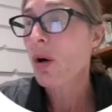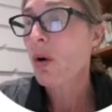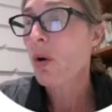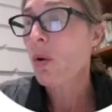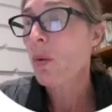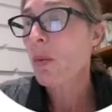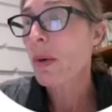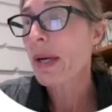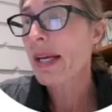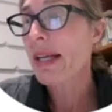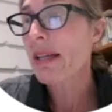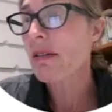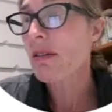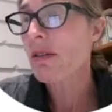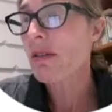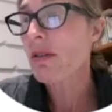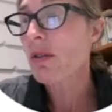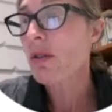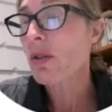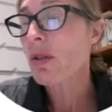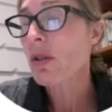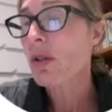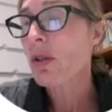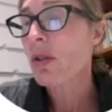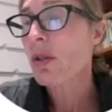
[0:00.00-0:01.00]
will
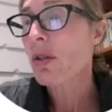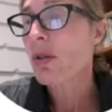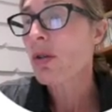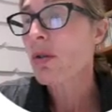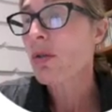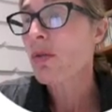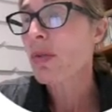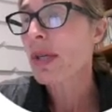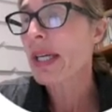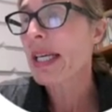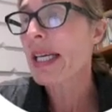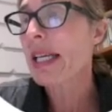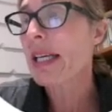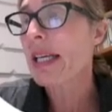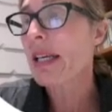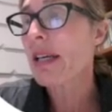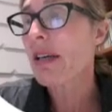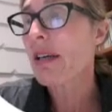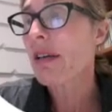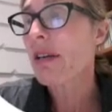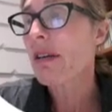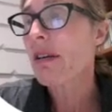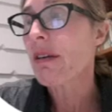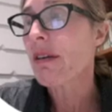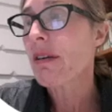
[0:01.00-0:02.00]

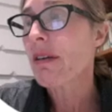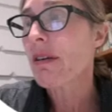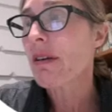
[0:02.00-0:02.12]
really